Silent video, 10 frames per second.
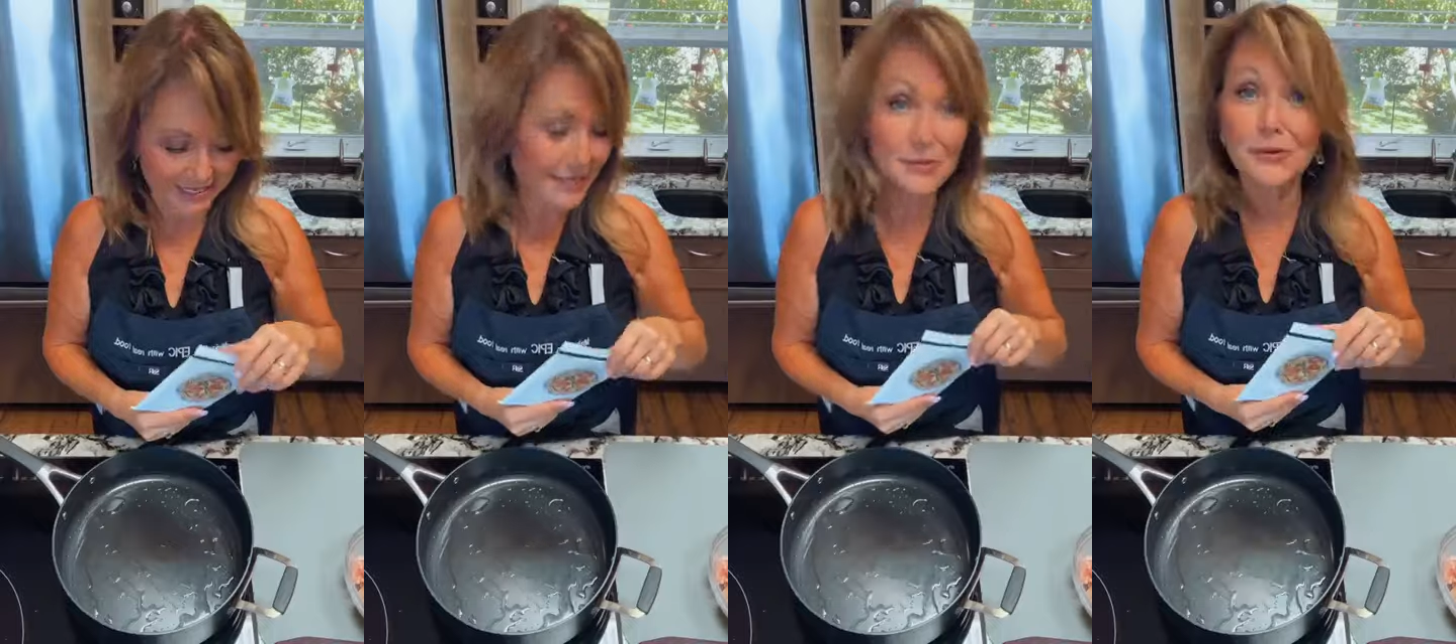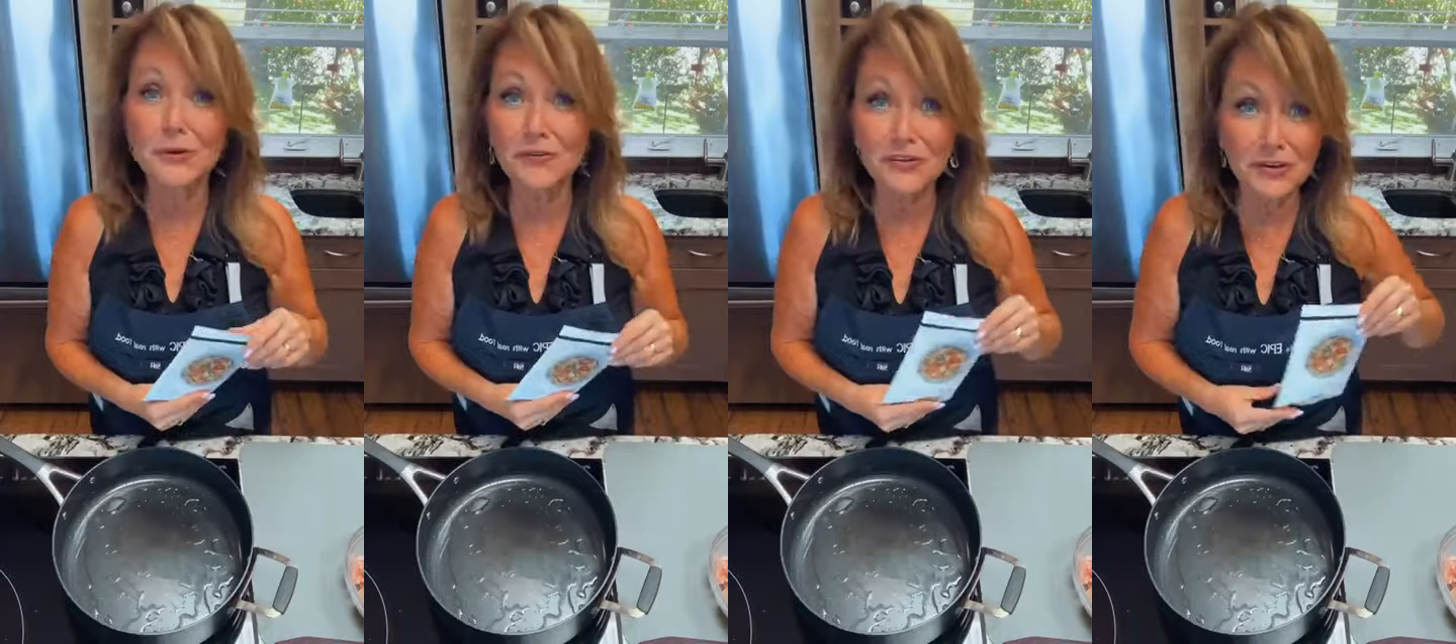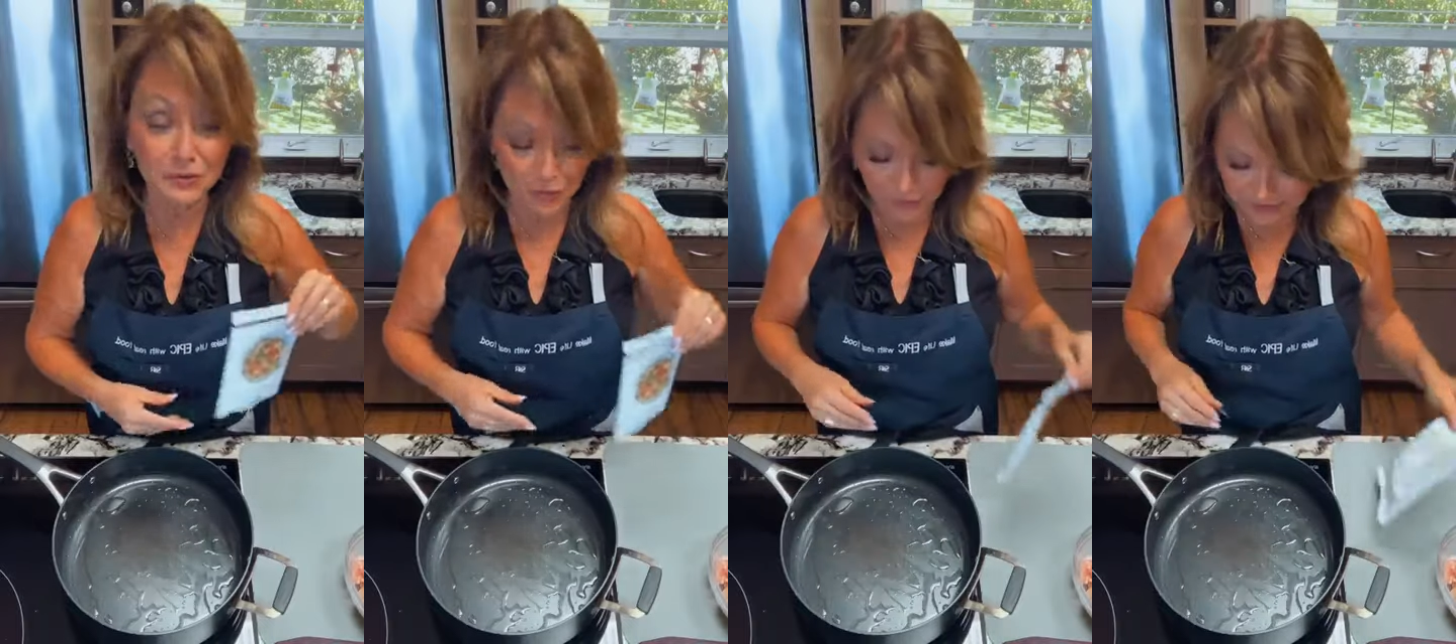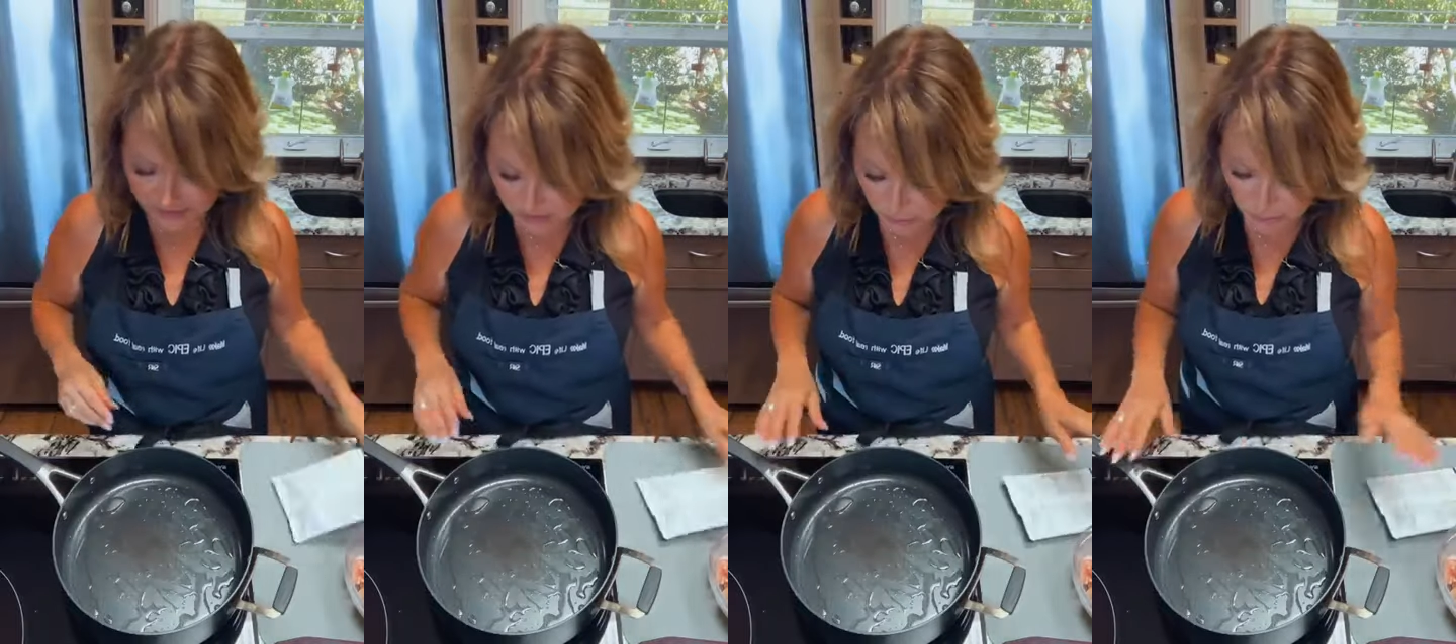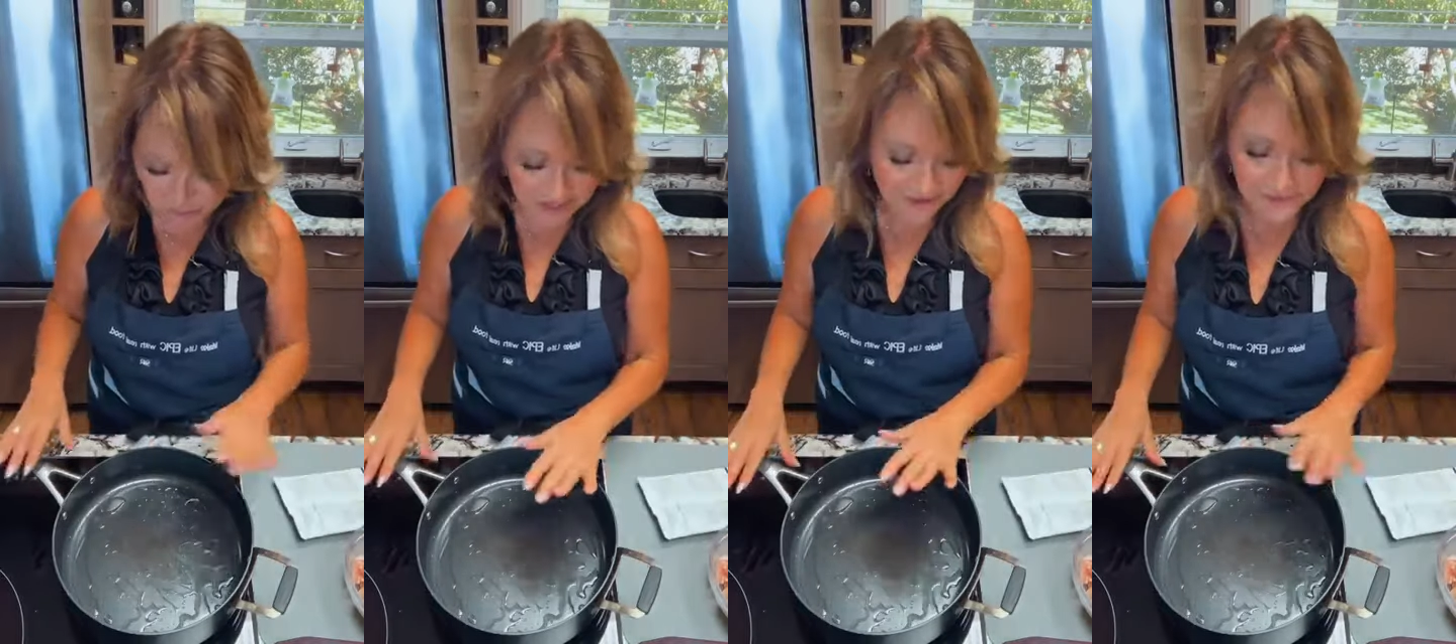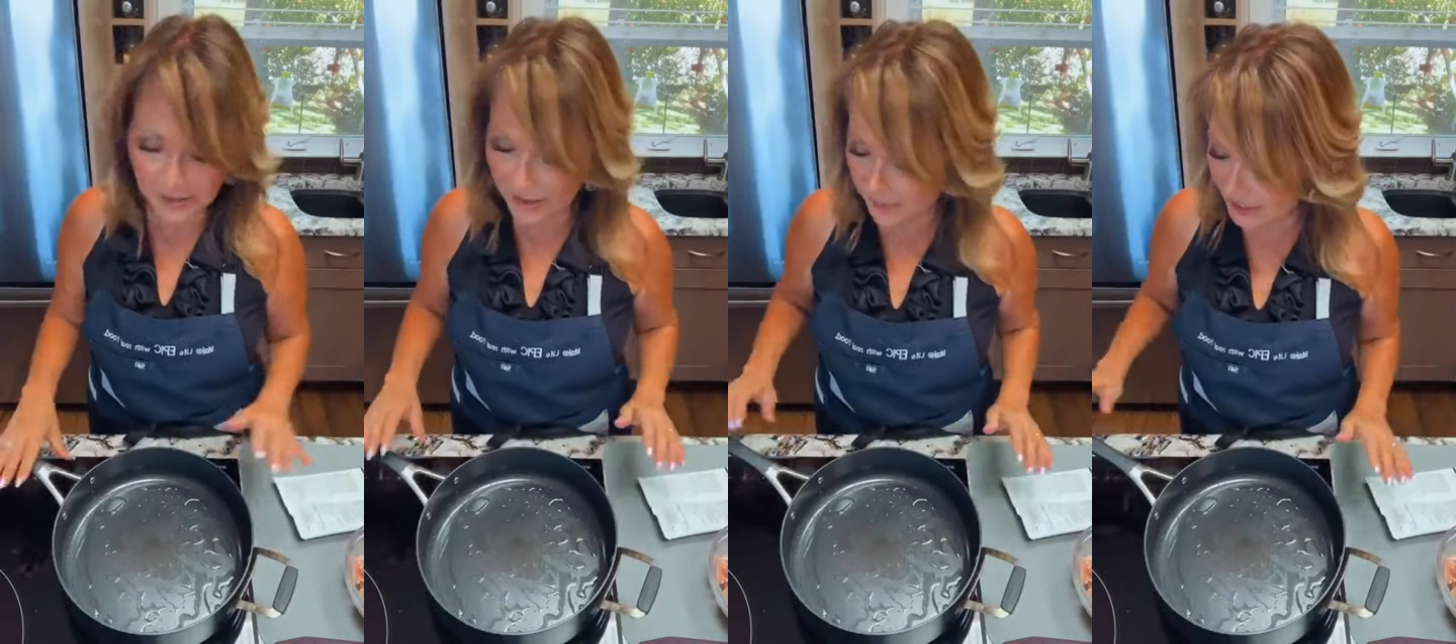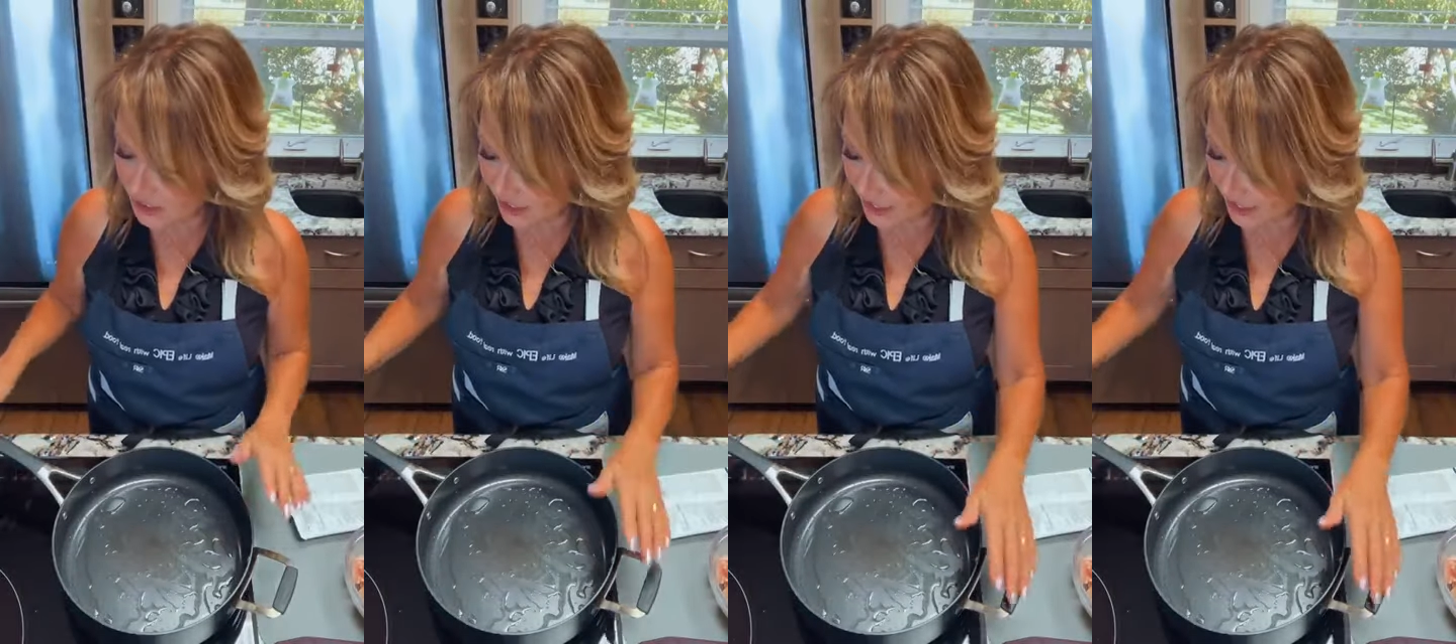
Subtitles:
And I don't know if you know the story of Marry Me